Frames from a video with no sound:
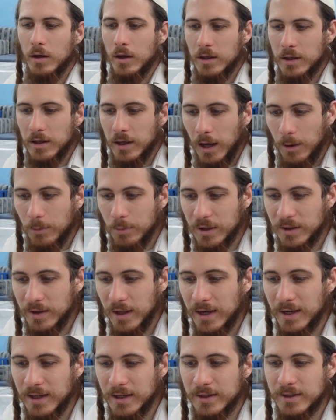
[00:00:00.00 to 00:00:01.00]
Ki
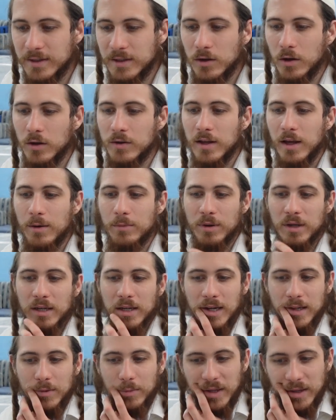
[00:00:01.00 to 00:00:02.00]
ha-betei knesiyot hem
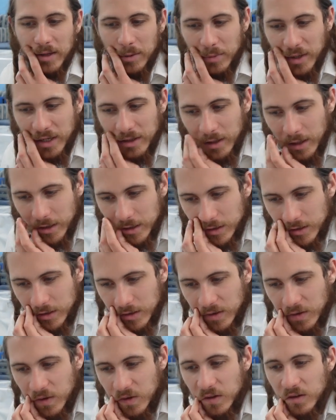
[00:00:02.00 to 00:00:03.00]
b'chinat Beit HaMikdash.
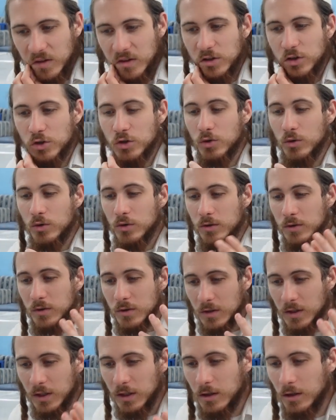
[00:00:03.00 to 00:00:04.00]
Shuls,
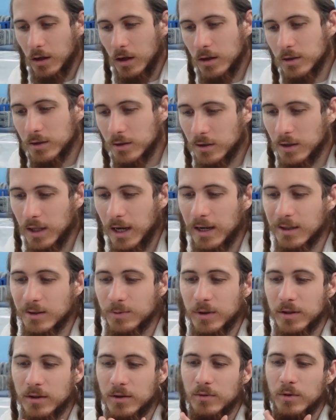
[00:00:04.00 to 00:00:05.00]
synagogues, are the
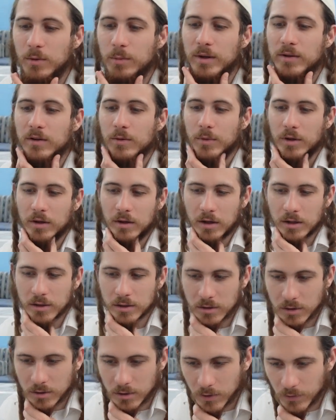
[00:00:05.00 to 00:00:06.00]
aspect of the Beit
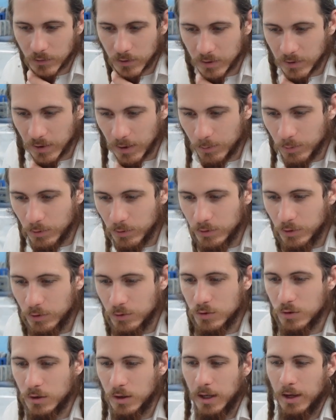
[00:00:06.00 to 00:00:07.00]
HaMikdash, of the temple in
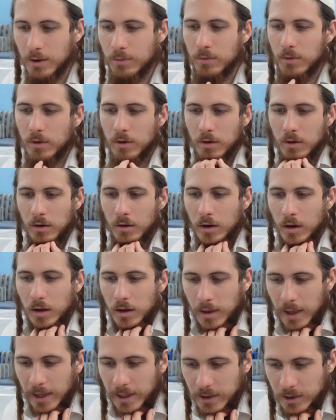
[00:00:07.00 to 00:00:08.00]
Yerushalayim.
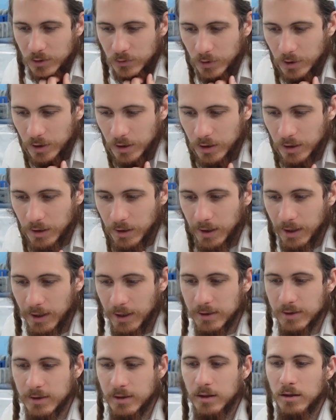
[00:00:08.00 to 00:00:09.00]
Like it's written in
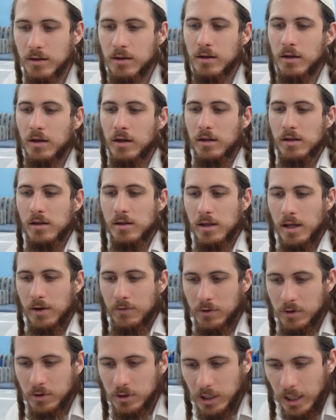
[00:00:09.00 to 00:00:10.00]
Yechezkel, the
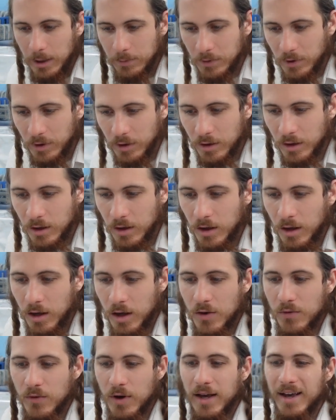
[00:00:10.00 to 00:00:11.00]
11th chapter.
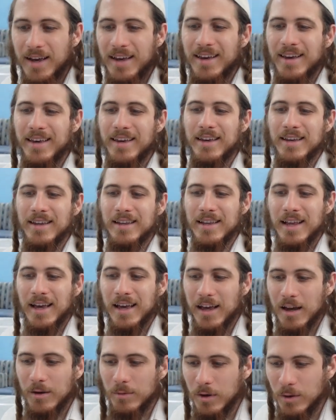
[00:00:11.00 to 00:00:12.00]
Ve'ehi
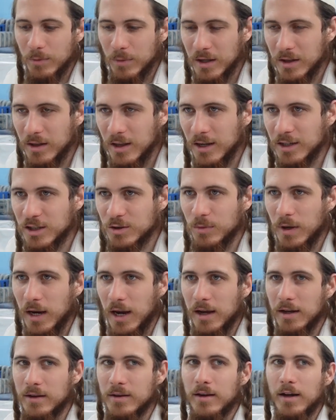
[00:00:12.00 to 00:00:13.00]
lehem le-mikdash
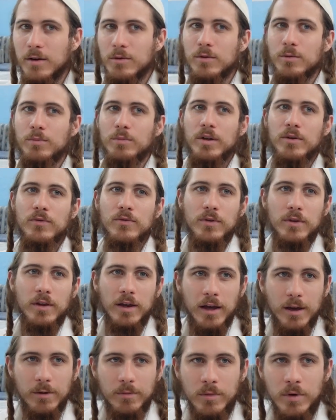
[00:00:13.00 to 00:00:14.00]
me'at. I will be for
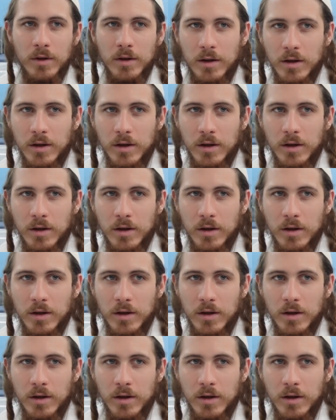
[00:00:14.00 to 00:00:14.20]
them